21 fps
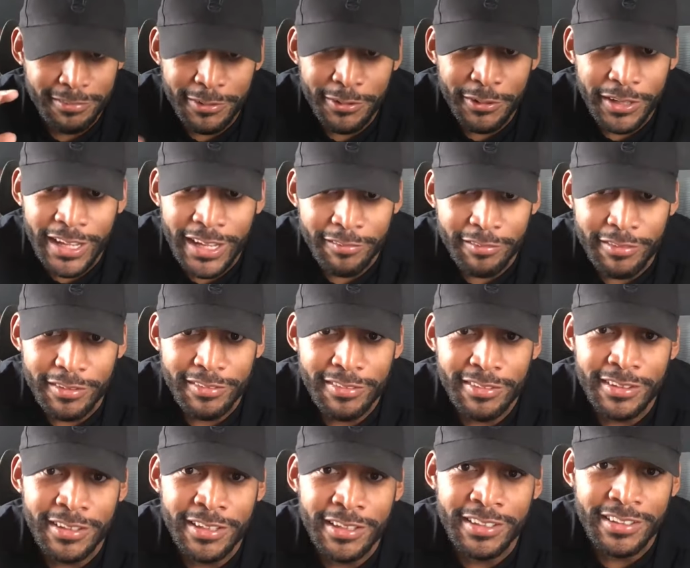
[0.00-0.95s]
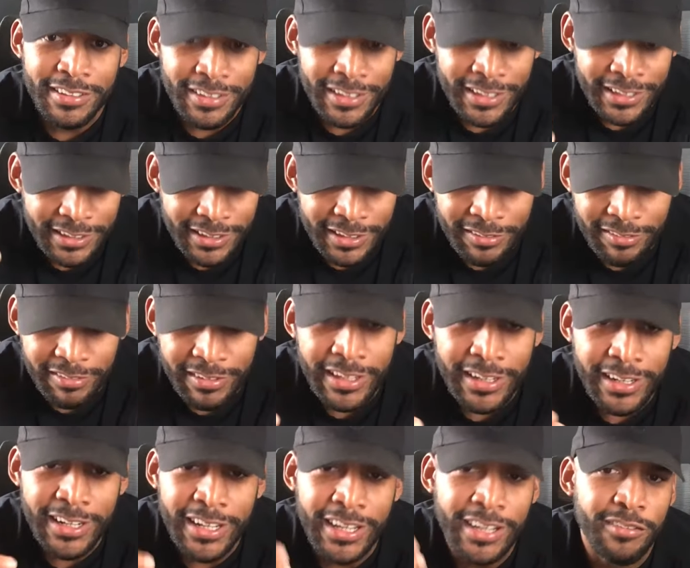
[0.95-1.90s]
you know, obviously like it's
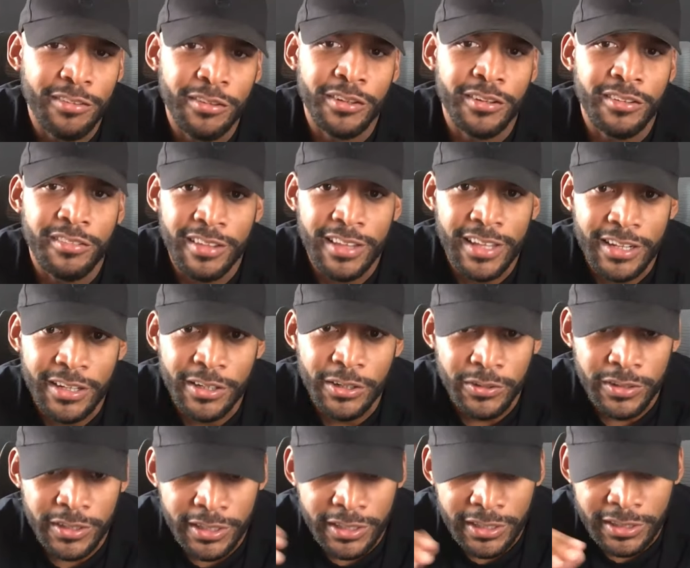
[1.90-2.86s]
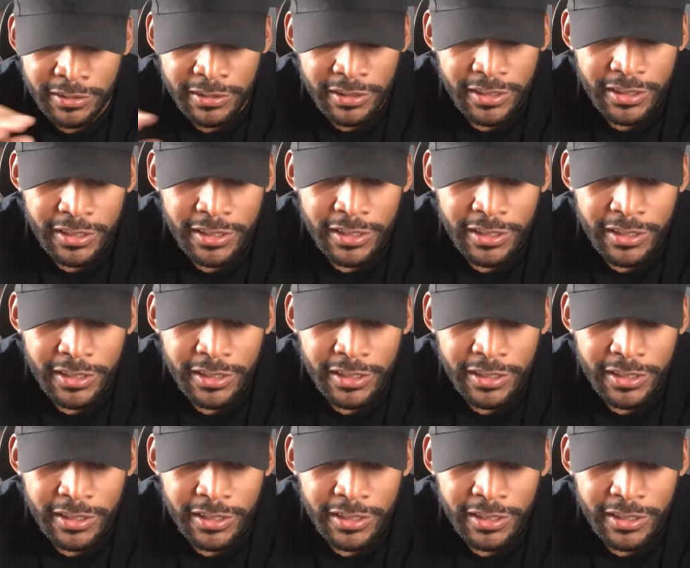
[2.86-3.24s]
at night, so there's a lot of grain.